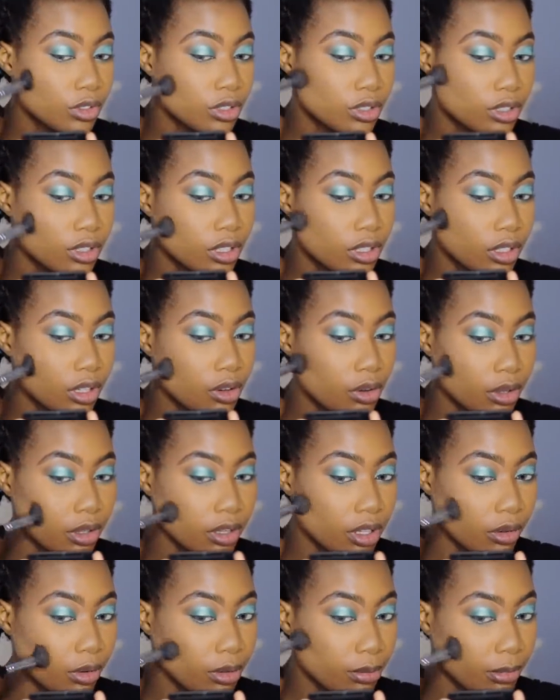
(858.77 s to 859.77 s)
Just gonna go
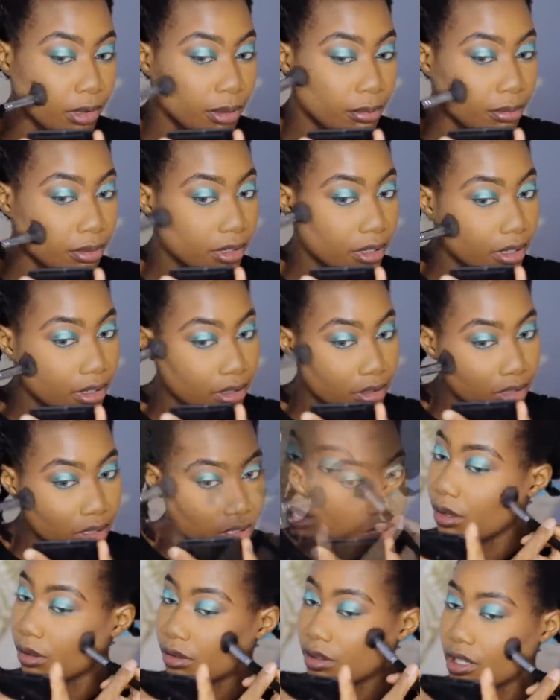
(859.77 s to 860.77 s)
in there with my Blunt.
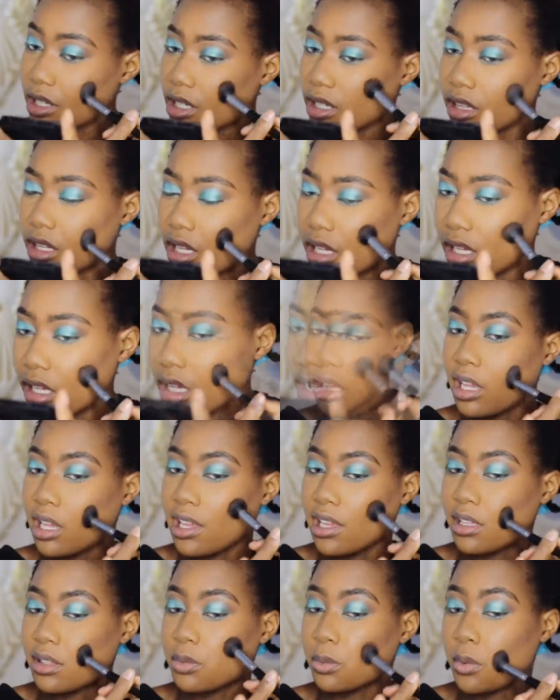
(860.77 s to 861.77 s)
I don't think that
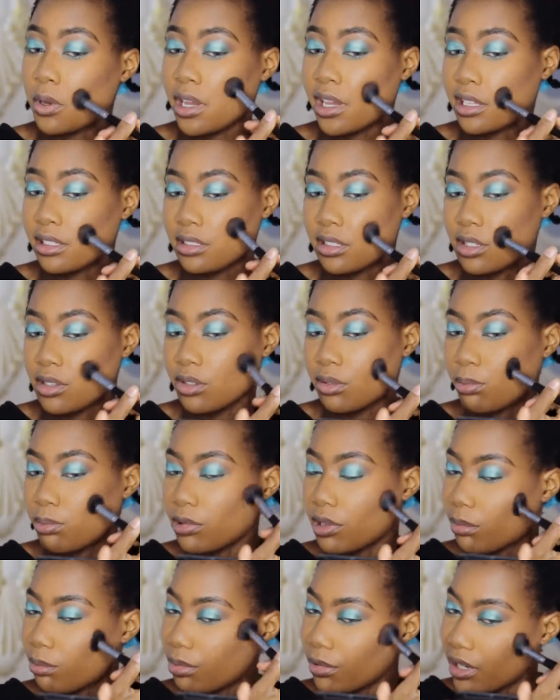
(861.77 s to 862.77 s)
it's wise to use
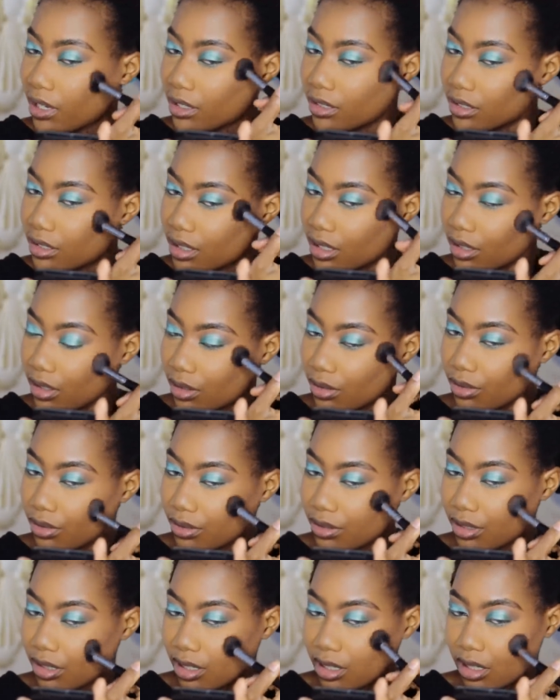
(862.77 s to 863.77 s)
Blunt by itself
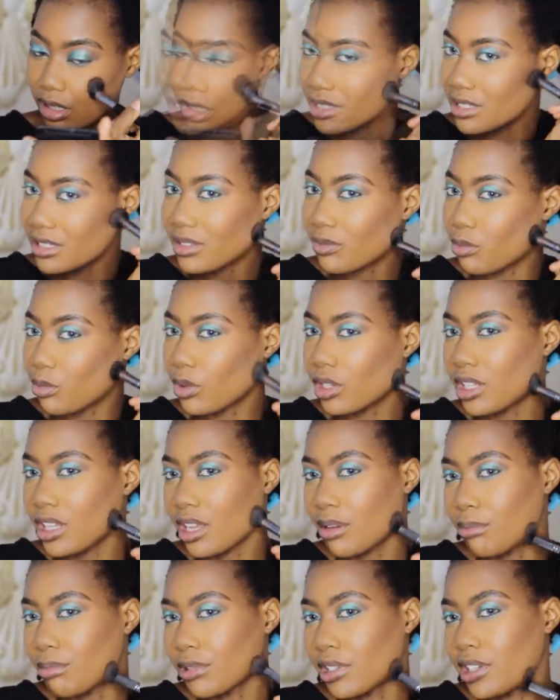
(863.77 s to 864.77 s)
because it's
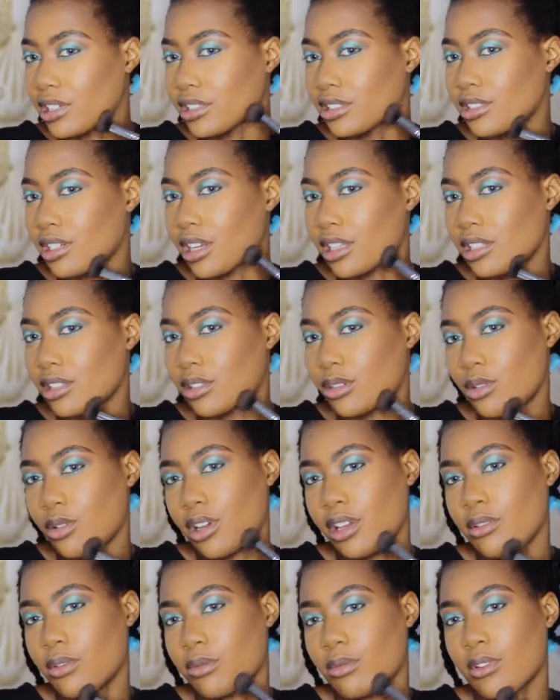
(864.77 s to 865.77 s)
really a blush and it's
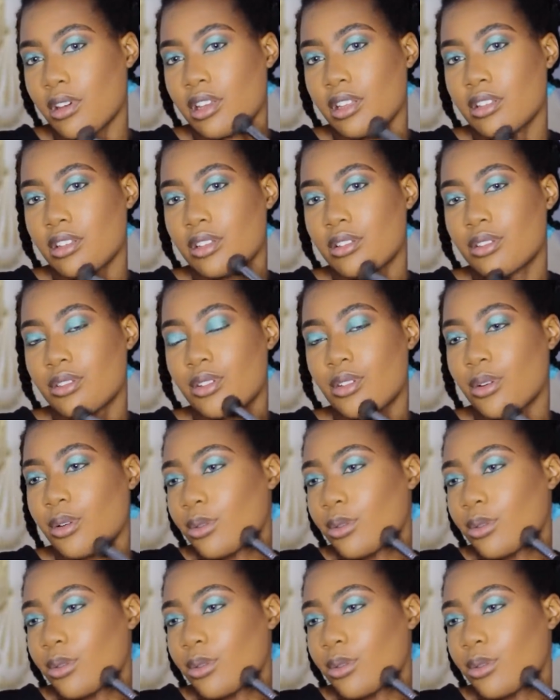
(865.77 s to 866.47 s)
quite red in